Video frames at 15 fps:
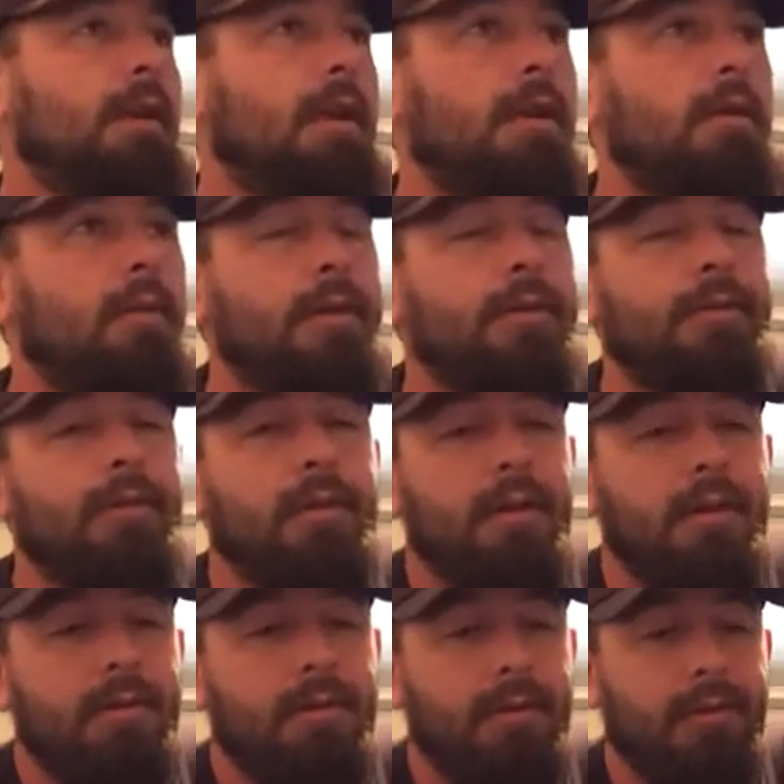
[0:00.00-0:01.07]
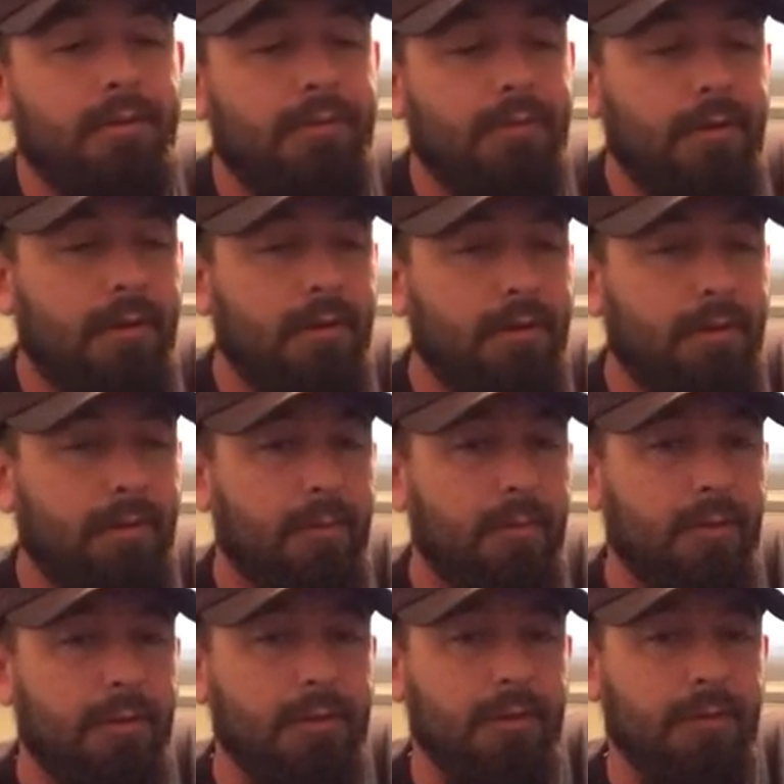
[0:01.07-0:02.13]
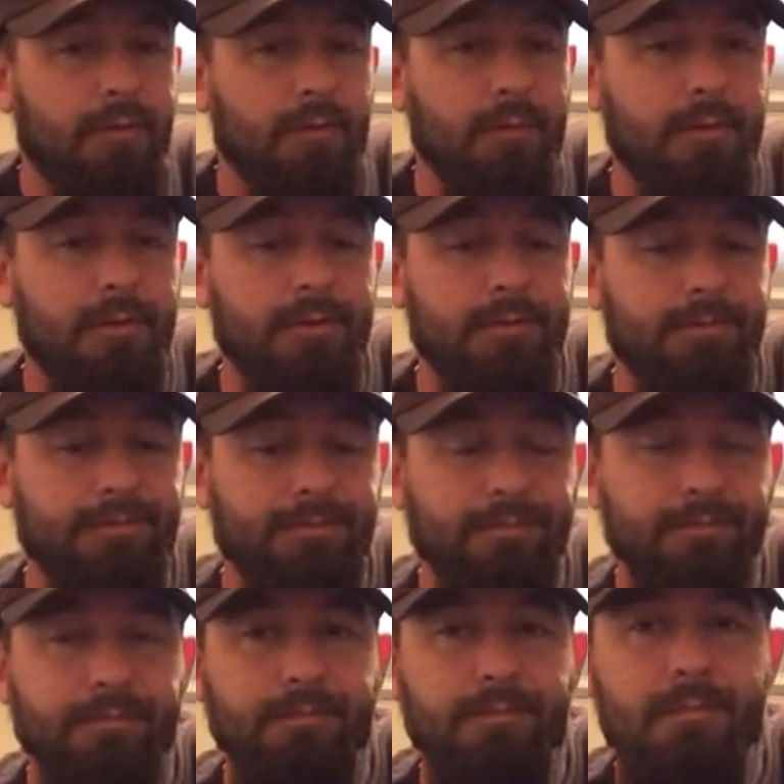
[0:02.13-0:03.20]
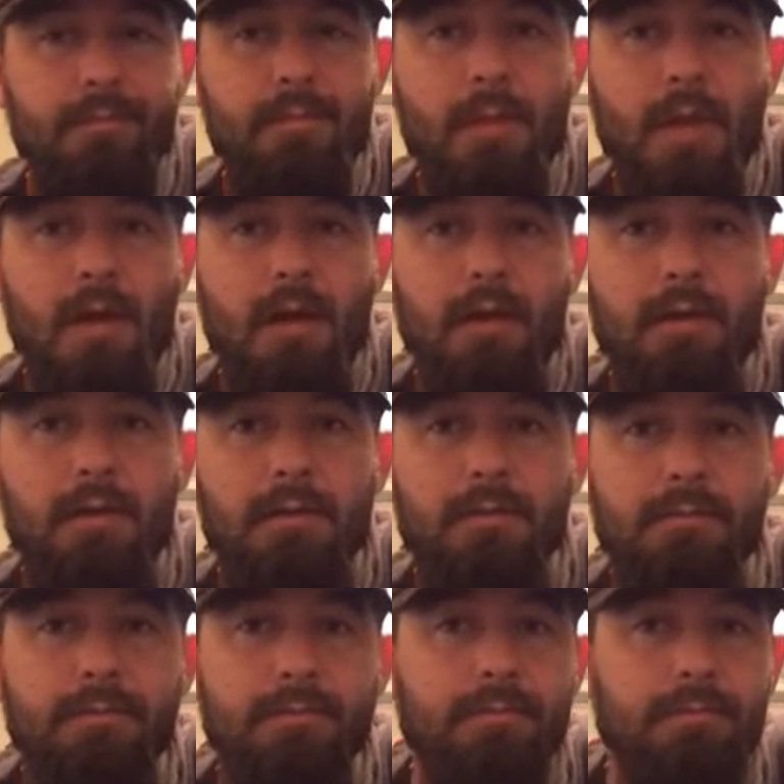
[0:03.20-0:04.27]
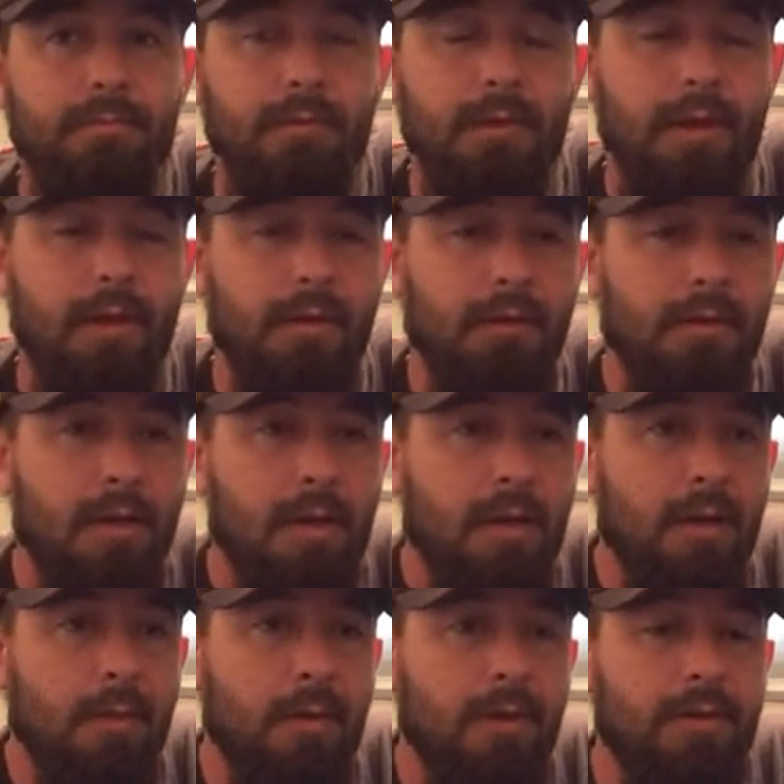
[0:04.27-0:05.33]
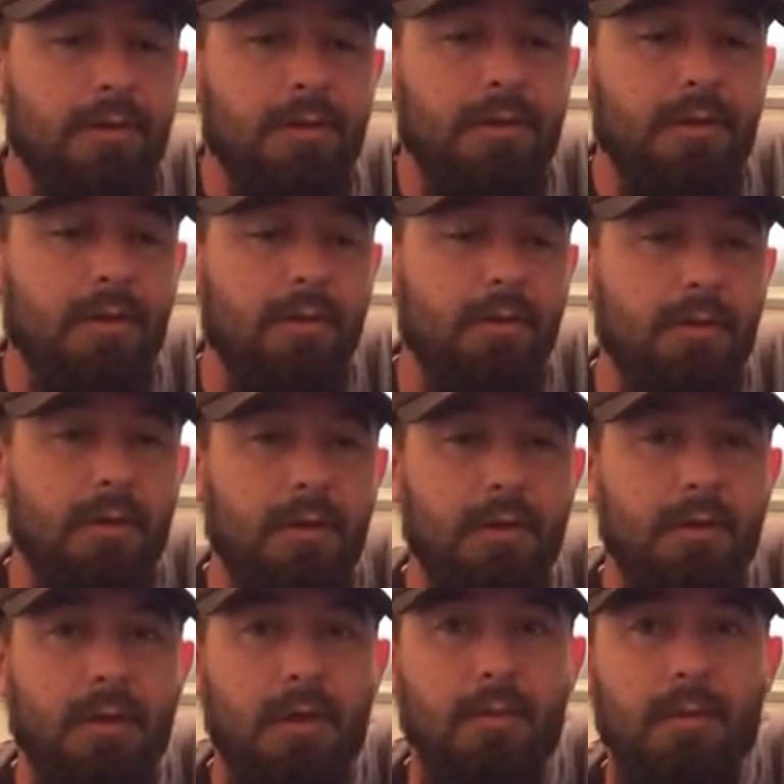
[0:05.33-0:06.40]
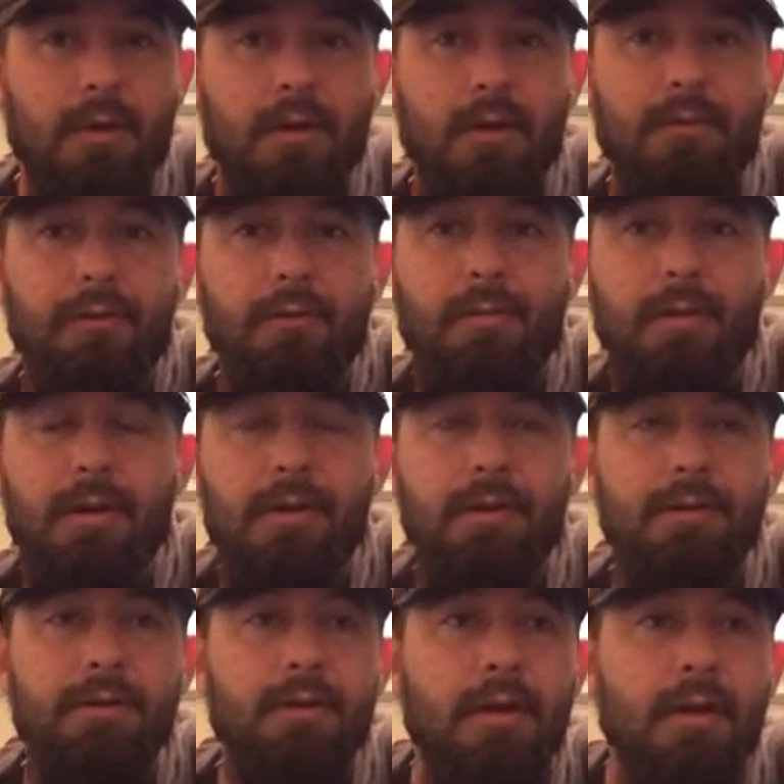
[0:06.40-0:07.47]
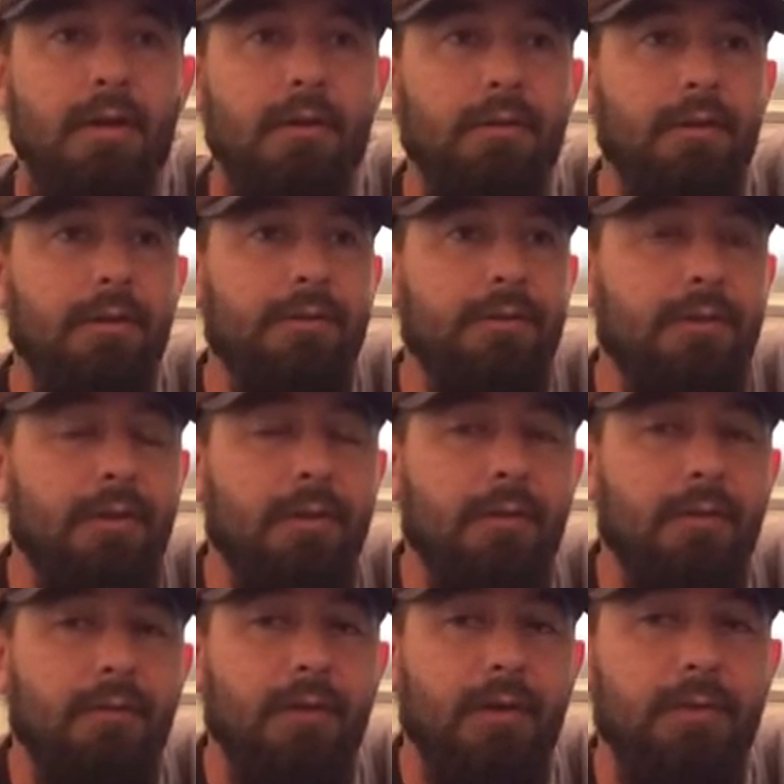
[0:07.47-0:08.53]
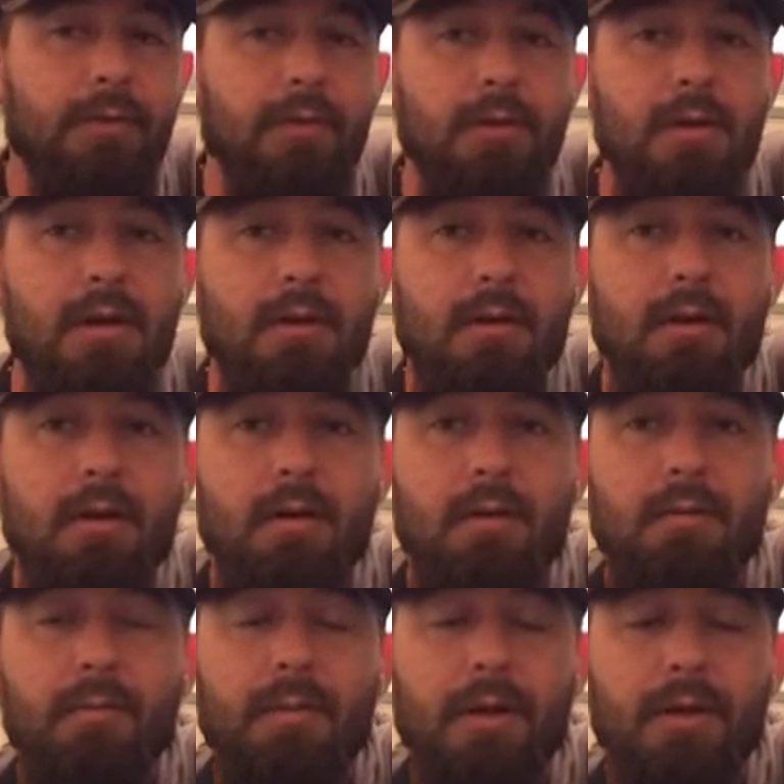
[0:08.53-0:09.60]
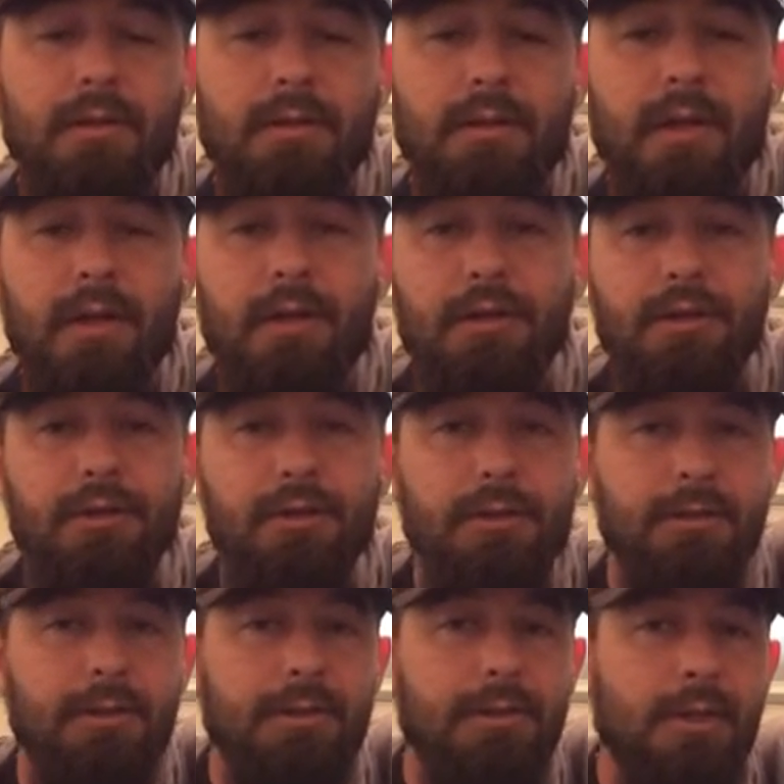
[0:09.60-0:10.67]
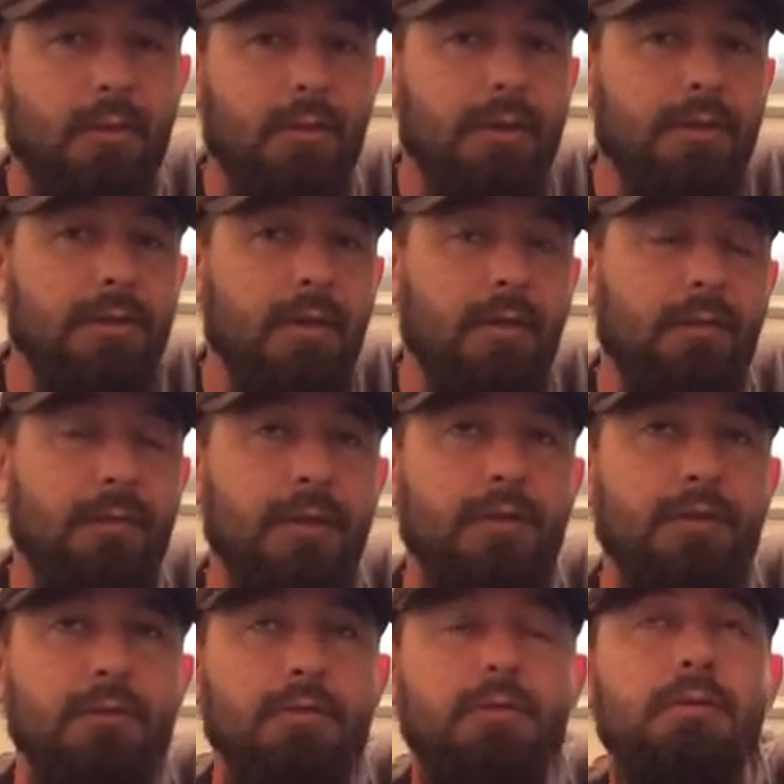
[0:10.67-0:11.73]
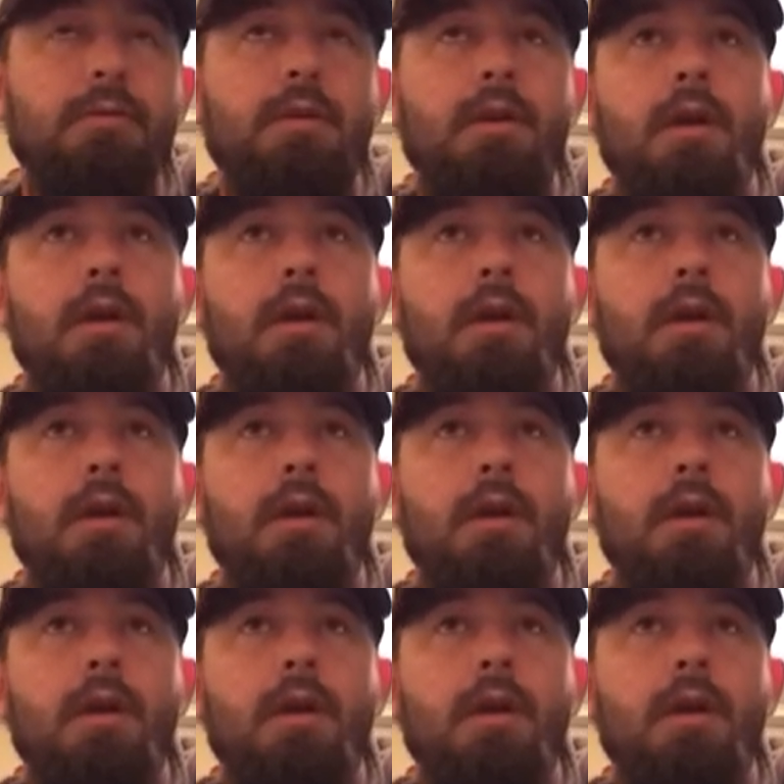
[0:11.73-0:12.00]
Anyway, so yeah, that's pretty much it for me. Yeah, make sure you go and like my author page. It's the facebook.com/TJWeeksOfficial.